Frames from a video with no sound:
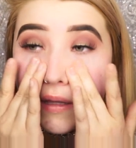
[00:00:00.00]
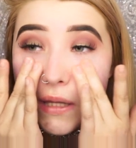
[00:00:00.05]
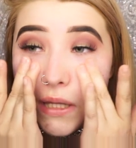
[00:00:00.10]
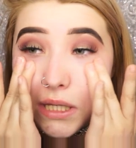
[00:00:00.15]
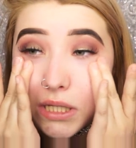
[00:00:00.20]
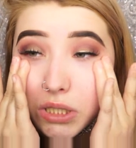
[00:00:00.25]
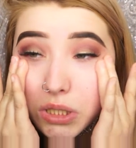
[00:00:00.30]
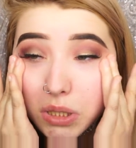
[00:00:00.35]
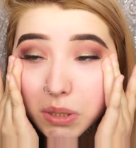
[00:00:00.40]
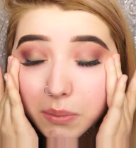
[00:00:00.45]

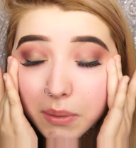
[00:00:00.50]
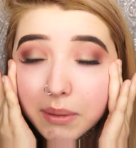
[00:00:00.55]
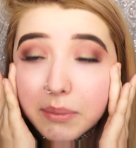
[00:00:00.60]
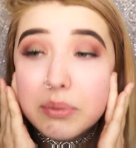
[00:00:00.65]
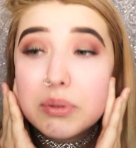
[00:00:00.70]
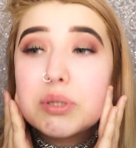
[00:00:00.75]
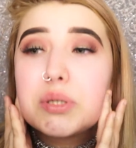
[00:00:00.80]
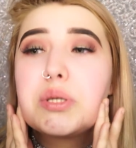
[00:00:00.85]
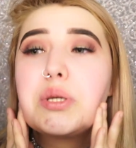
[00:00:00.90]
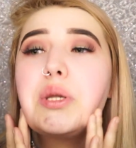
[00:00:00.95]
That's just my
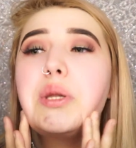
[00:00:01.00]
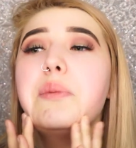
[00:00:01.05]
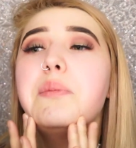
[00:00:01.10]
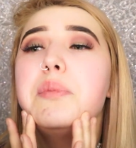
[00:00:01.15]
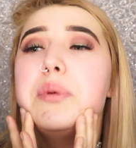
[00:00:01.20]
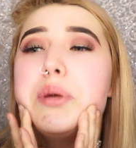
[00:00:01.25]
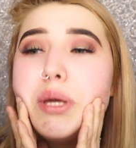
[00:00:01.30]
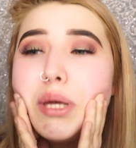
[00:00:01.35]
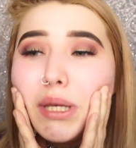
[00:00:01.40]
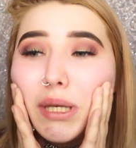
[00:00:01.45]
personal
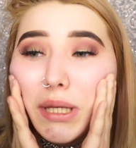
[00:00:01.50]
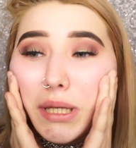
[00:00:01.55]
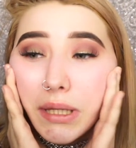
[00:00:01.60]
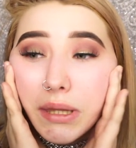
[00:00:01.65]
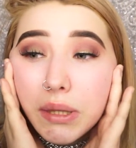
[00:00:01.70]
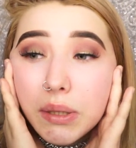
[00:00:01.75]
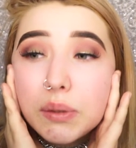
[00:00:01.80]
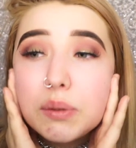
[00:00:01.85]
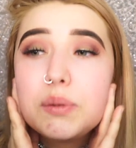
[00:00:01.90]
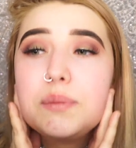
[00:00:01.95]

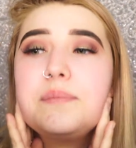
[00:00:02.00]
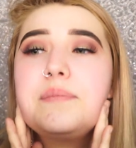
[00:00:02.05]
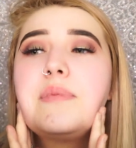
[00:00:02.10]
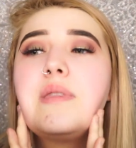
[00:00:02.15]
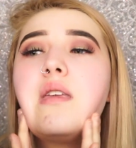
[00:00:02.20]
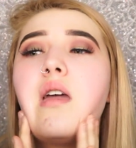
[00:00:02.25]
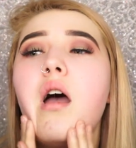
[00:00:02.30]
opinion though.